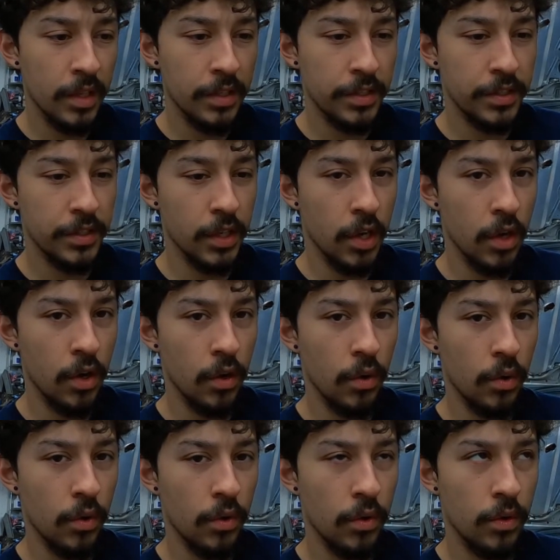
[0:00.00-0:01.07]

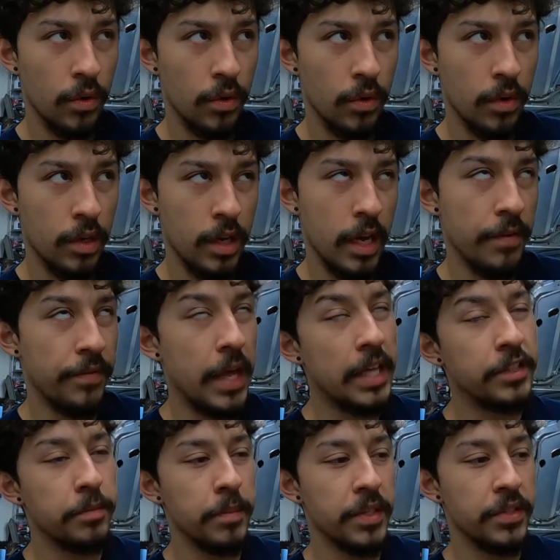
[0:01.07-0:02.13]
So if
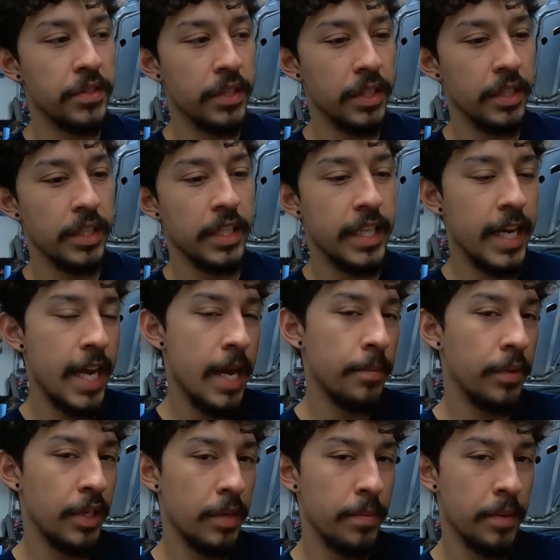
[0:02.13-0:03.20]
that's missing, the cam
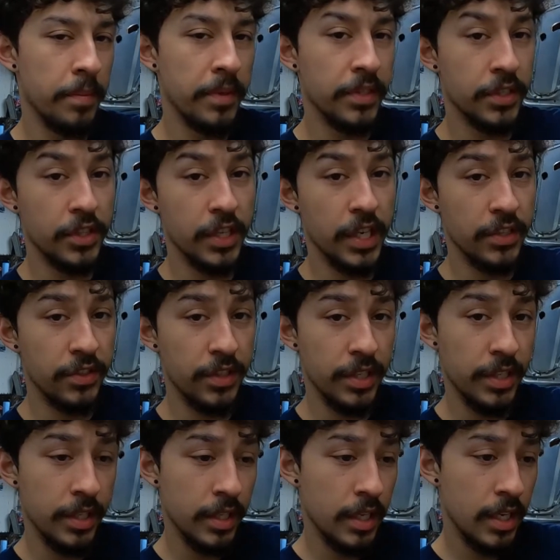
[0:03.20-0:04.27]
could have been
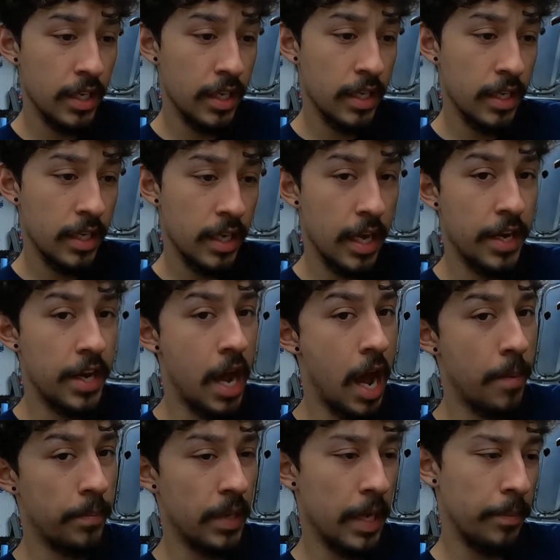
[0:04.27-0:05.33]
misadjusted and
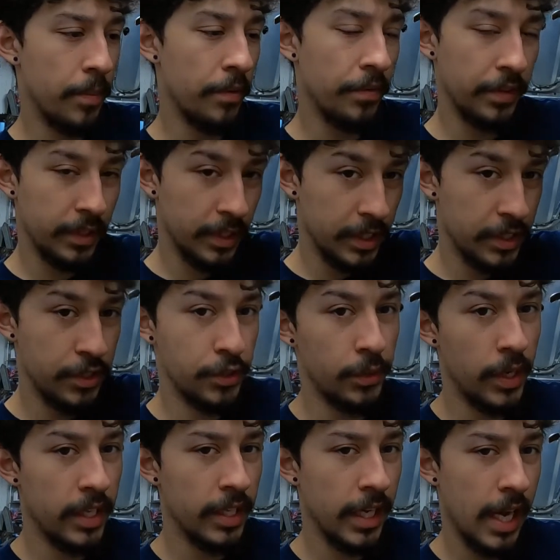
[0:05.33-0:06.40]
not like perfectly
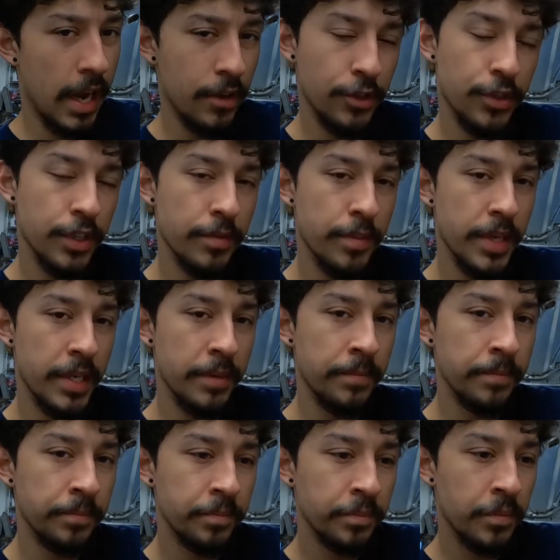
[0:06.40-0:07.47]
straight like how it should have been,
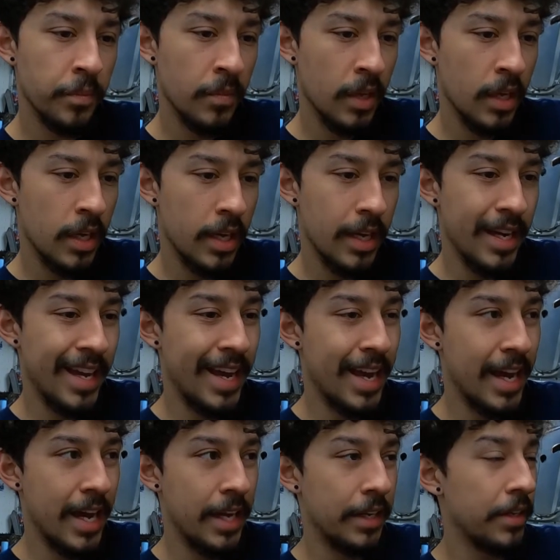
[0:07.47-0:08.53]

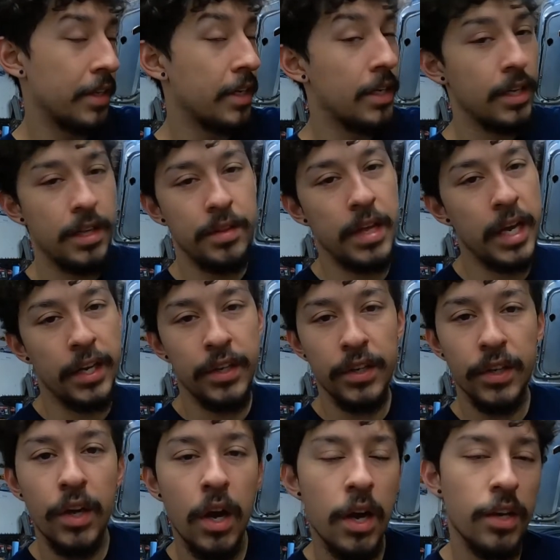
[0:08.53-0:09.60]
and that could
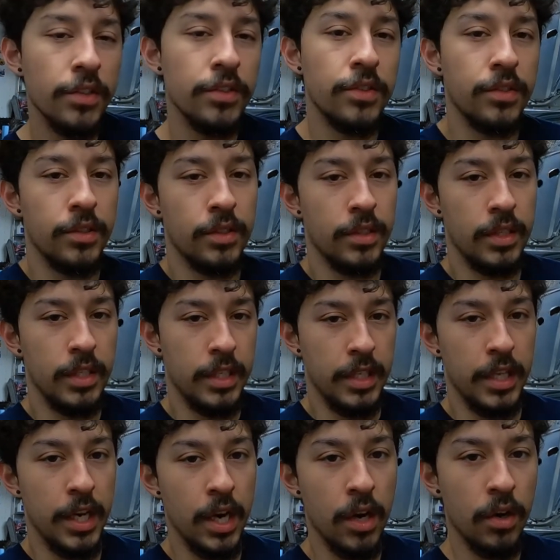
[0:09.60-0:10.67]
have caused,
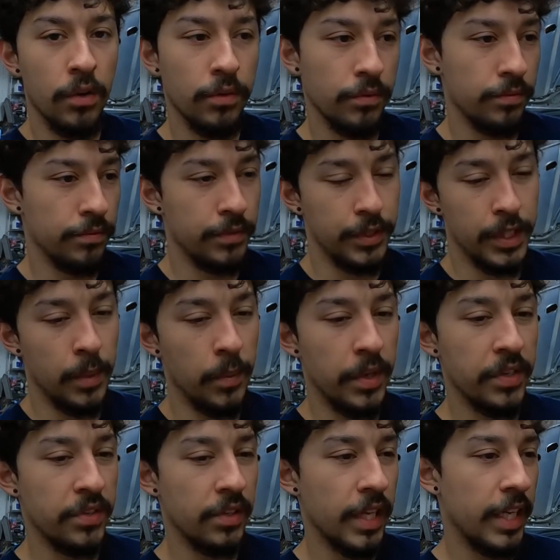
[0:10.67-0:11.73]
you know, for some
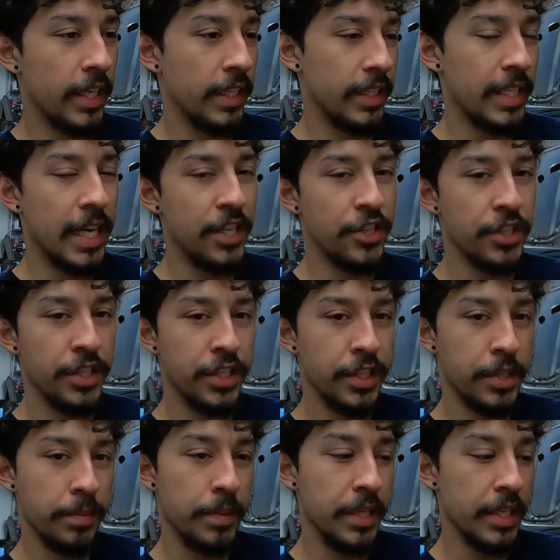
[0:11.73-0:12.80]
reason, like tension
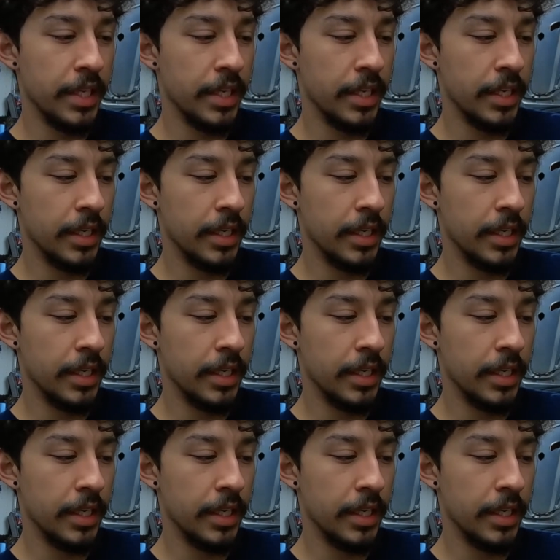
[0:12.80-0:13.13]
to be